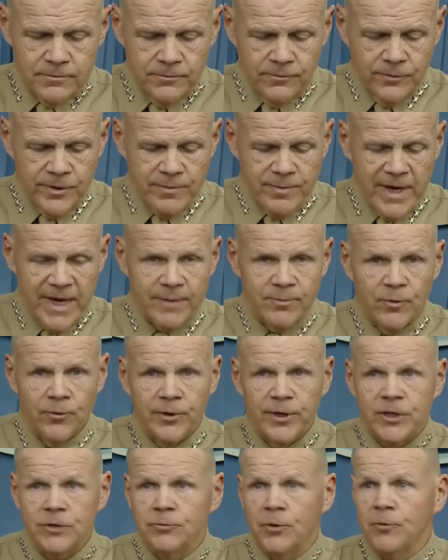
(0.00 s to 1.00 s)
We make
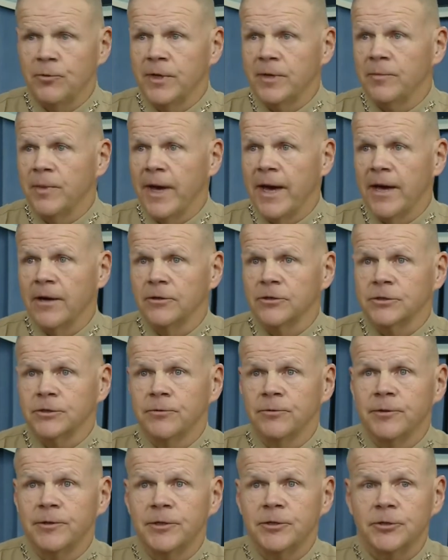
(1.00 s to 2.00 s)
Marines, we win battles,
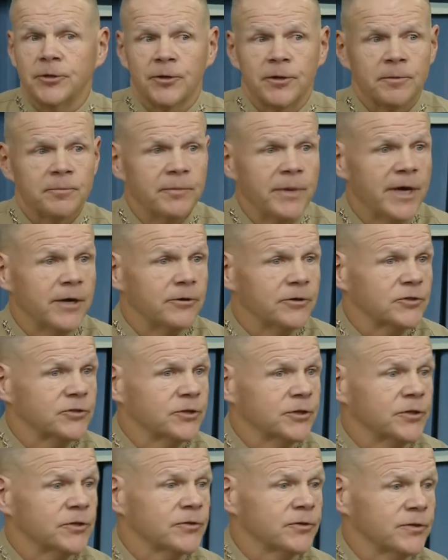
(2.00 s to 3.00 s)
and we return better
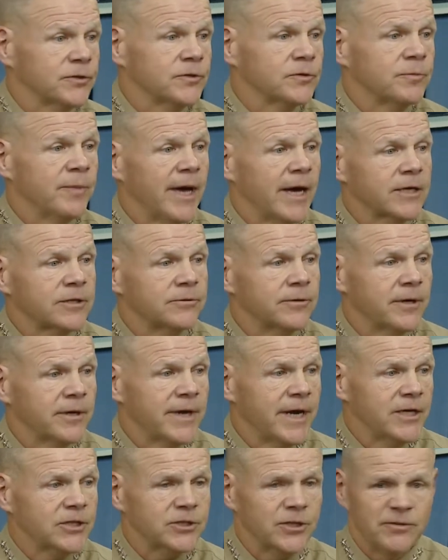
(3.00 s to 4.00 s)
citizens back to our
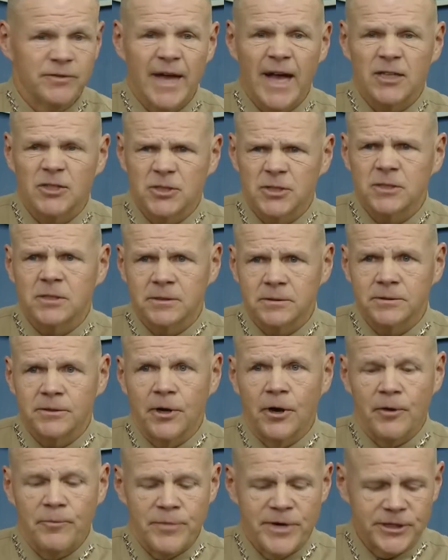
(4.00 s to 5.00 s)
nation. That's
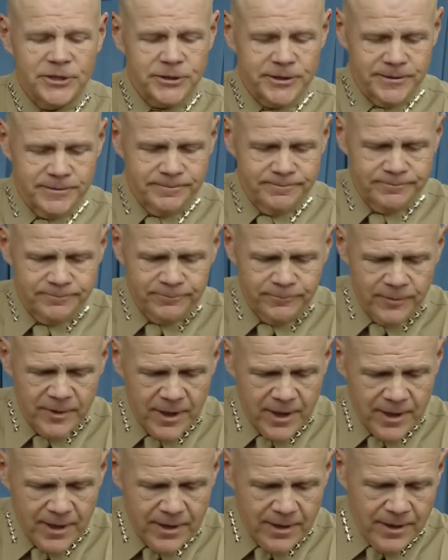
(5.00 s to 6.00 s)
our mission.
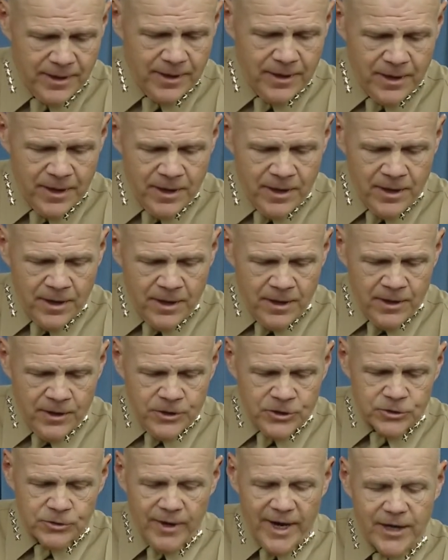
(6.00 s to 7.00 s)

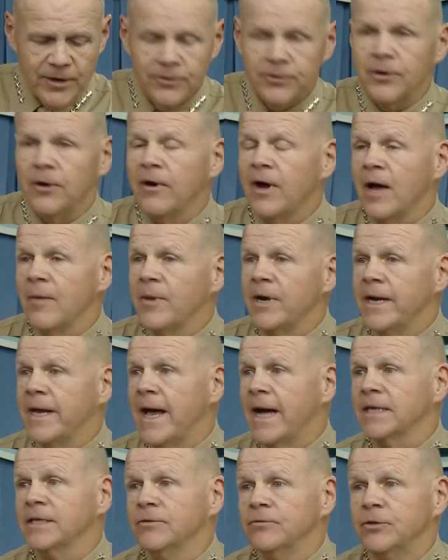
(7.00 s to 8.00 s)
So I don't know how many
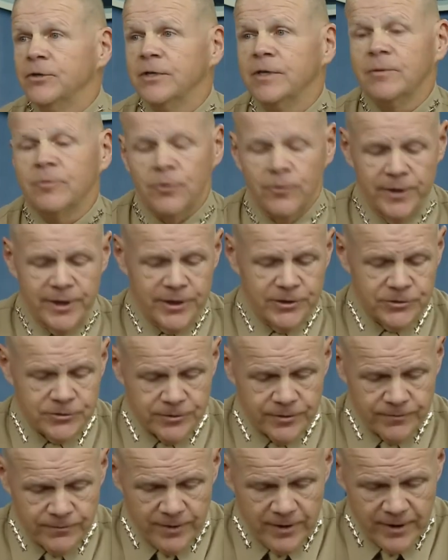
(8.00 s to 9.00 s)
active duty Marines
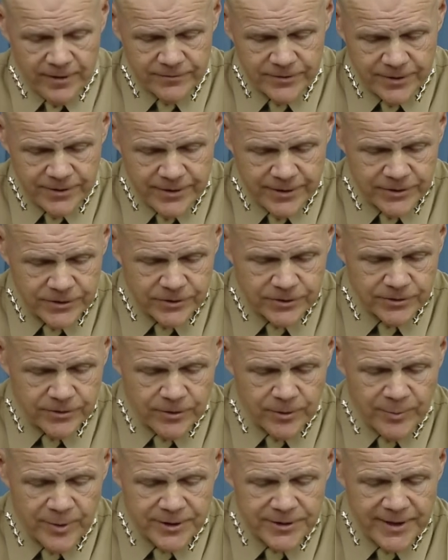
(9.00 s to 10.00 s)
are involved in this
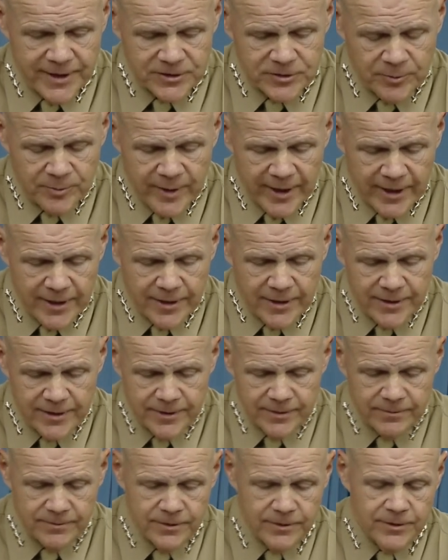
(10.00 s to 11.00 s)
or participated
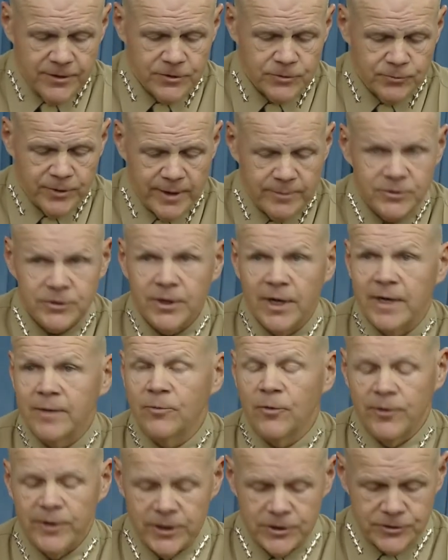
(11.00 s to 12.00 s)
in this website,
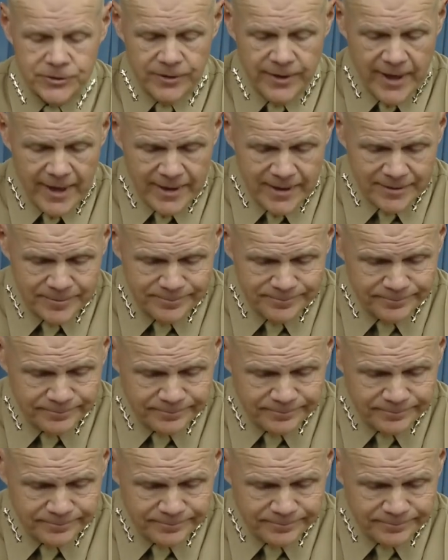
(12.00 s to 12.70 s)
Marines United.